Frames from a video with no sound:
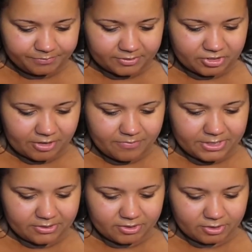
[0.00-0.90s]
which I've
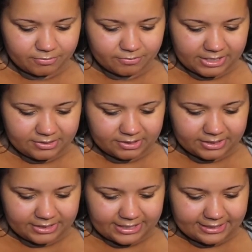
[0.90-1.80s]
been sort of like
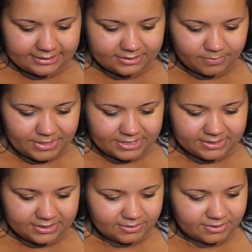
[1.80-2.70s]
looking at and
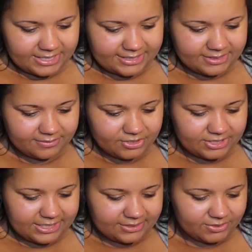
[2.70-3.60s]
debating on getting for the
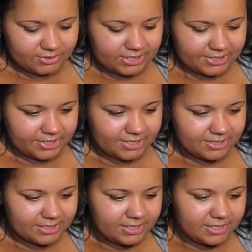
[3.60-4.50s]
last or like
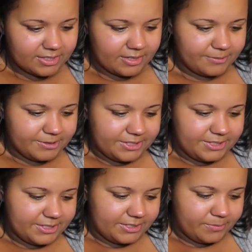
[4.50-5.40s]
couple of
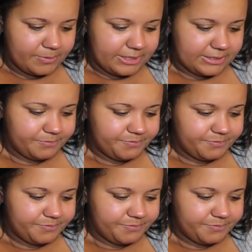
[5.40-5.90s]
years, but